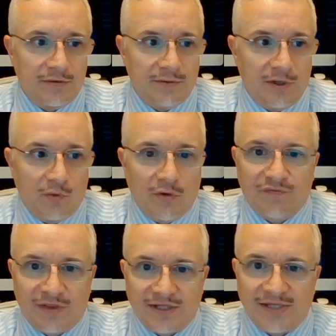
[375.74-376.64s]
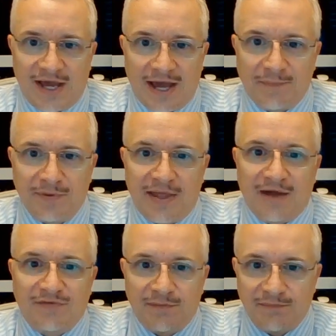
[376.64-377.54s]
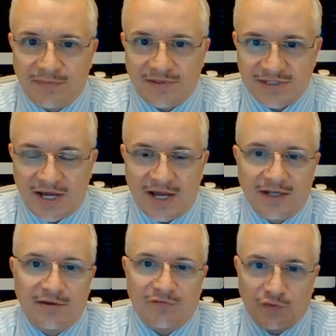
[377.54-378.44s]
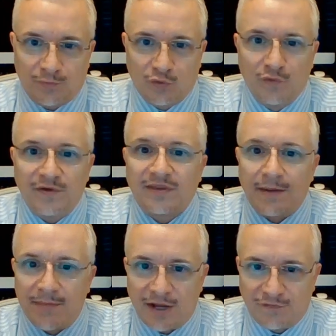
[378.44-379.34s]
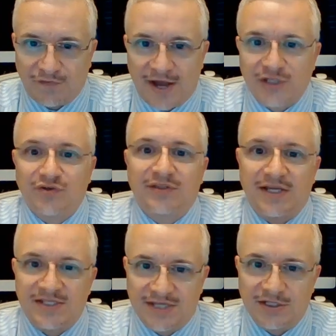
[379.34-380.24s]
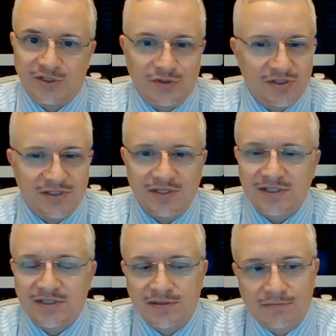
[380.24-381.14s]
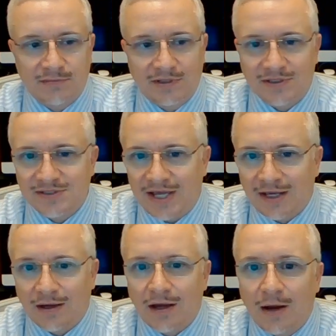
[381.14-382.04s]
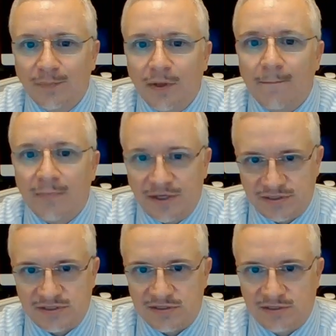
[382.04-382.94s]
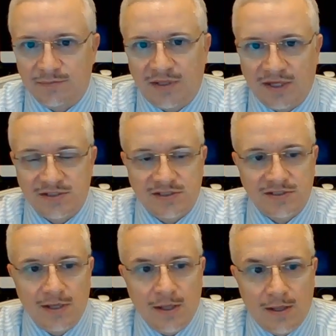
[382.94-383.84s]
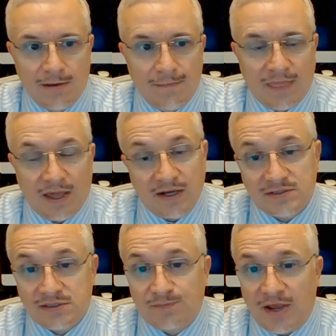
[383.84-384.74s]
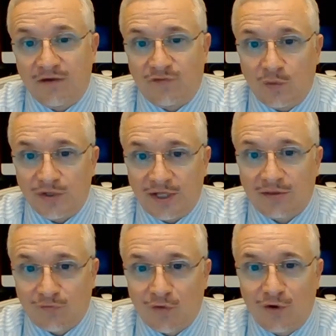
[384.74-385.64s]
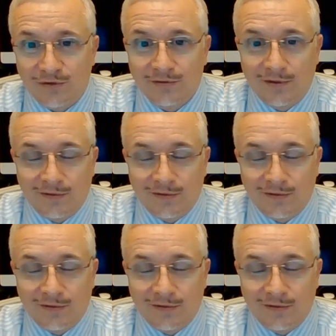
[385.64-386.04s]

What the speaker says: In order for that to happen, they have to design it, you have to approve it, they manufacture it, they send it to you. This can take a couple of months in some cases, and it's painful when you get the wrong